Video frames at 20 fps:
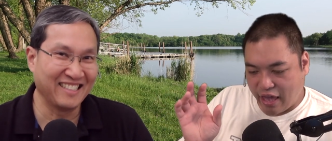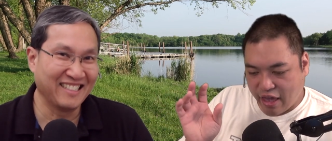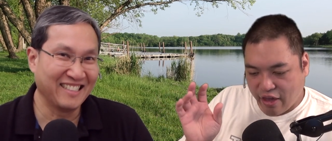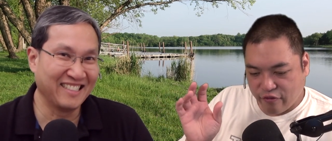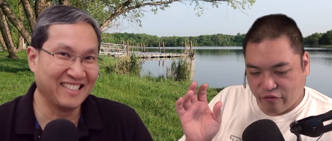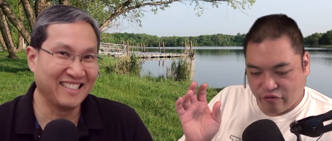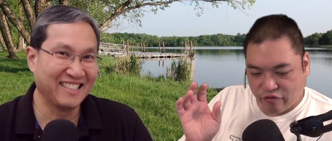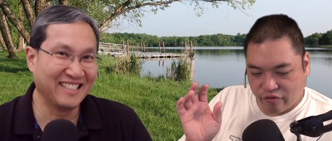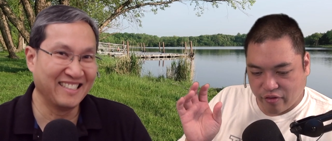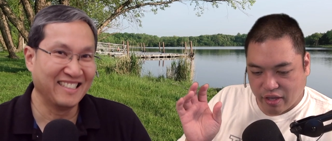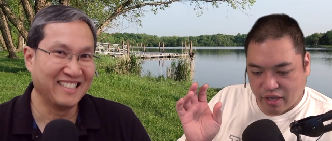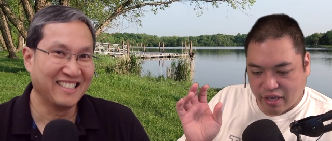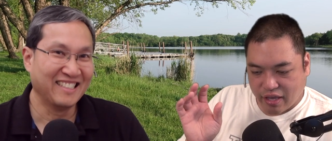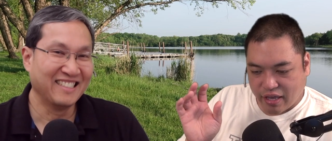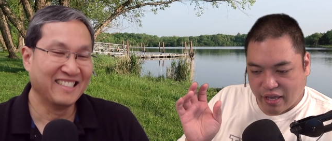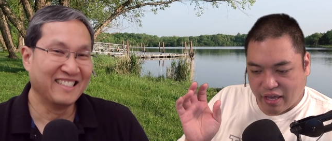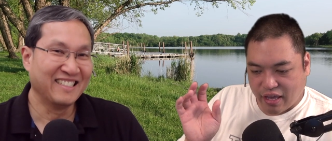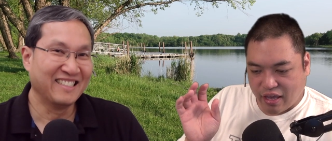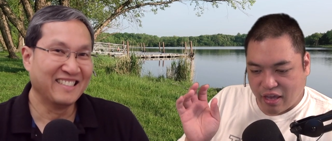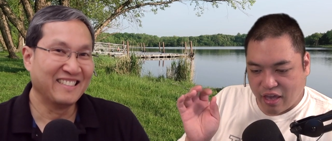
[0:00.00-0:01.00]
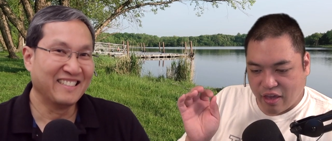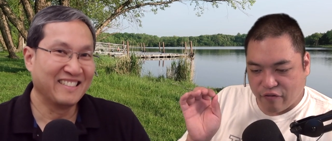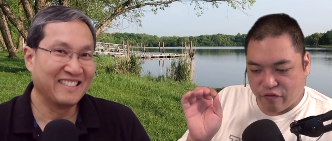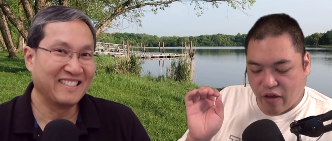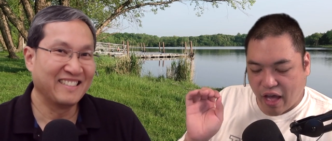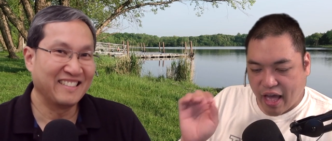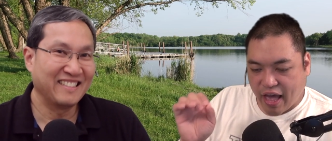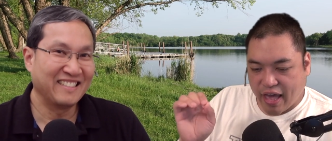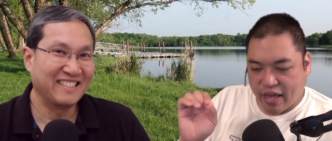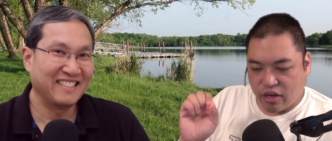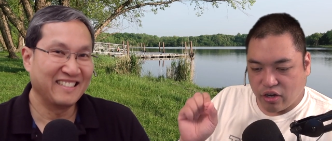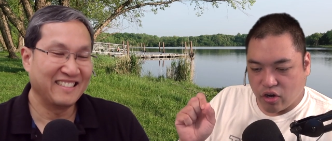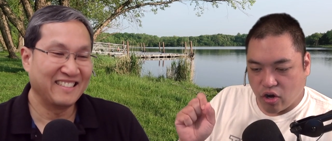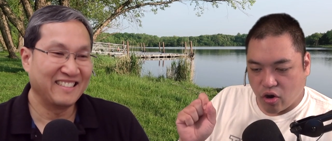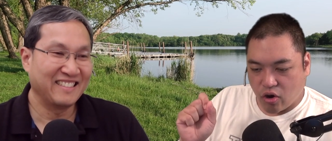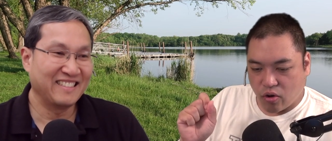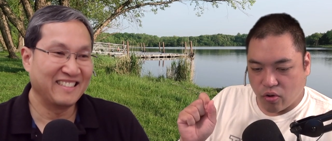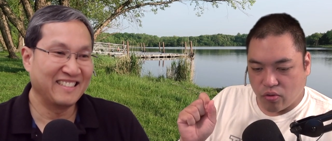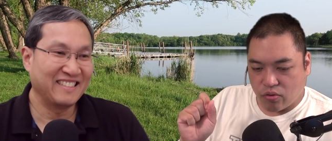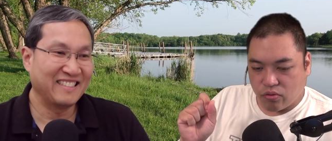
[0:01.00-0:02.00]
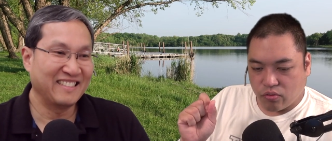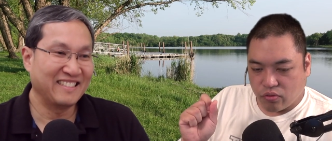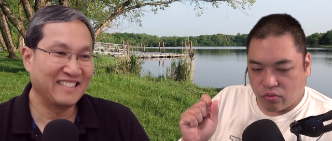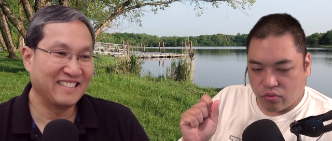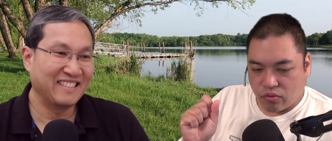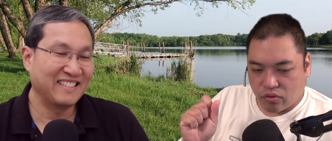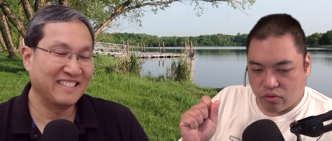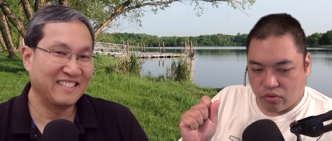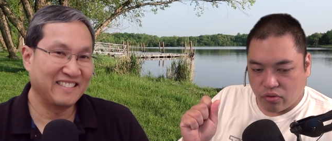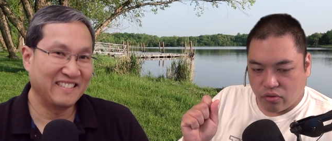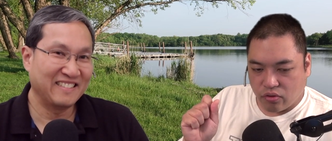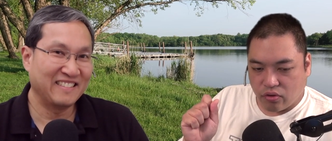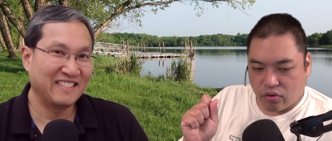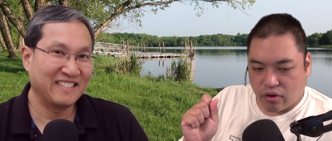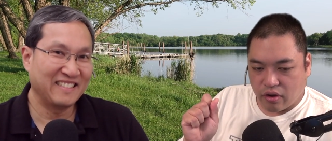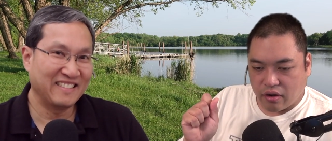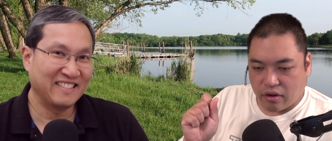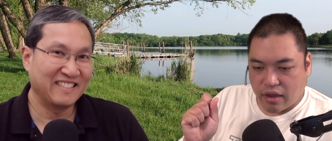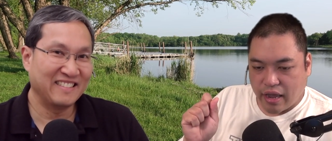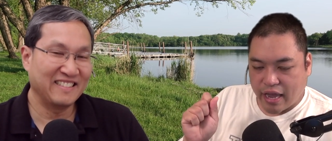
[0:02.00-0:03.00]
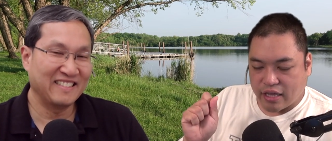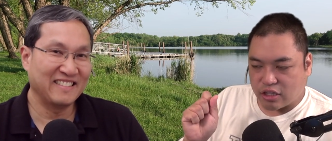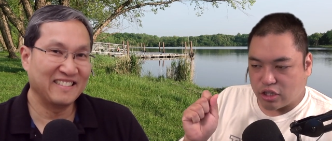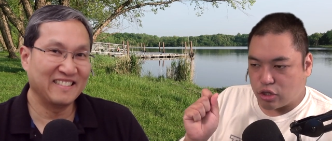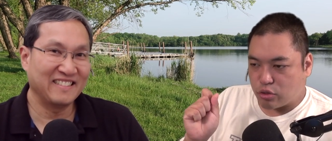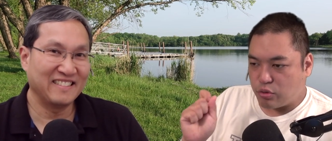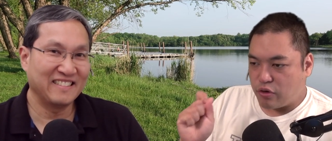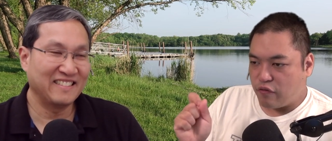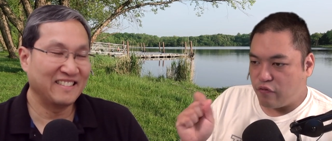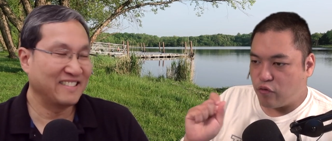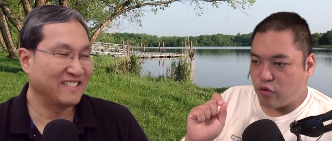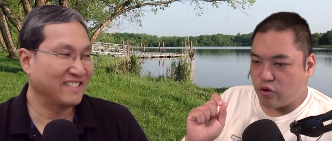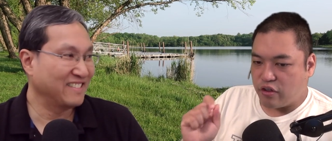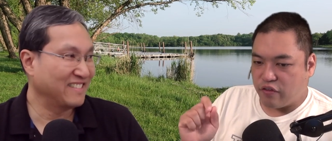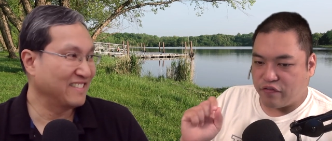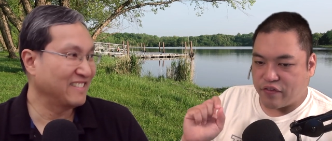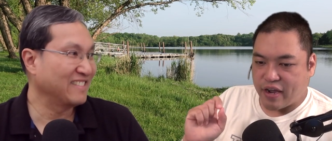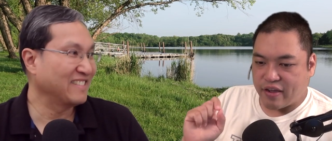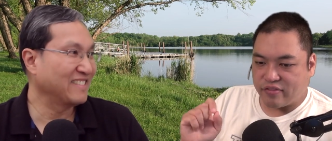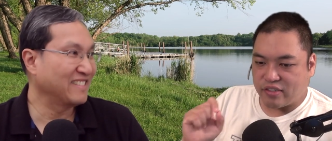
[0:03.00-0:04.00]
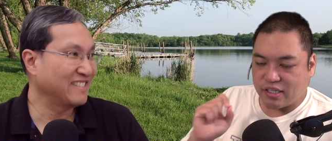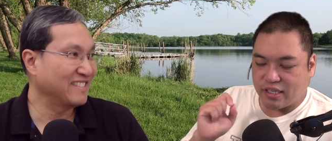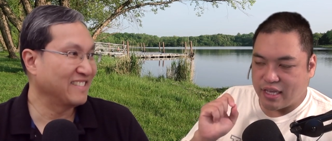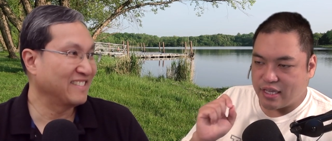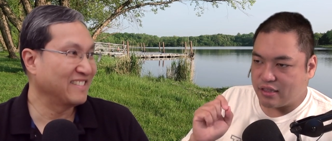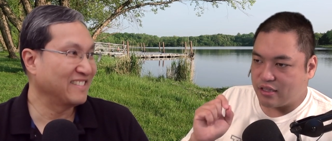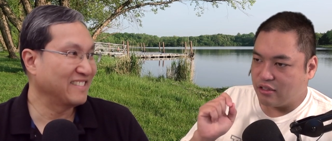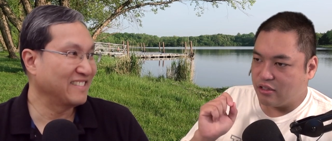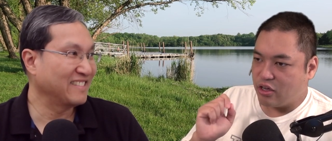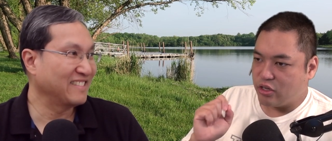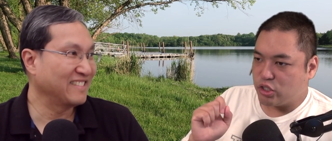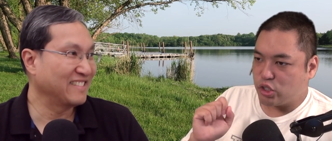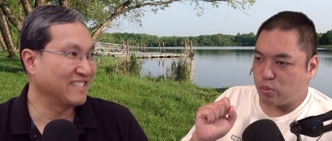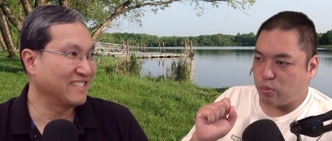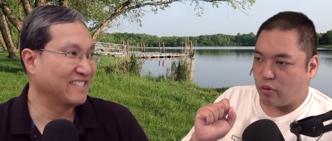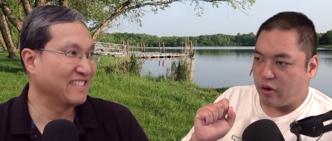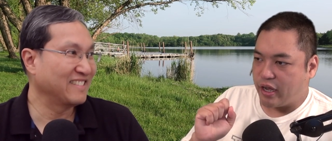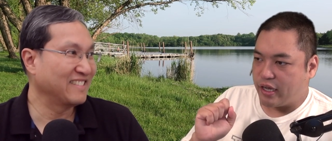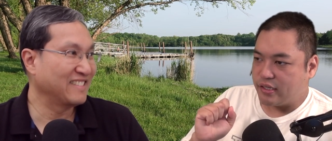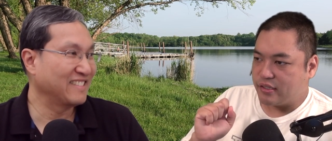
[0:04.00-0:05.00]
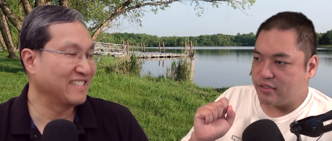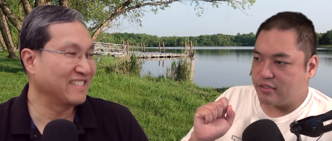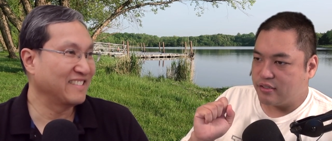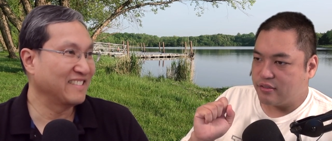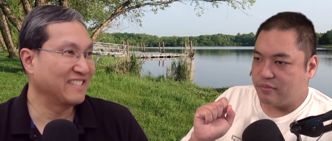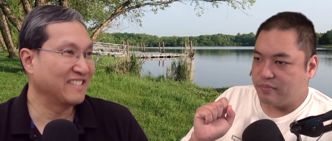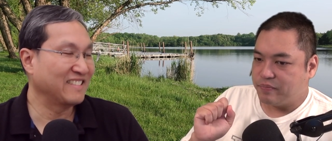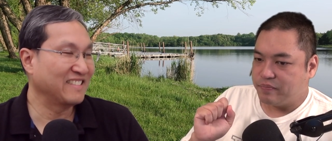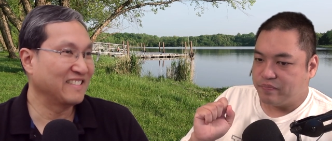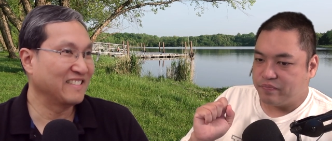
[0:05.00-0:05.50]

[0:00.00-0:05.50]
Speaker 1: if if I go at 345 to get the lunch price.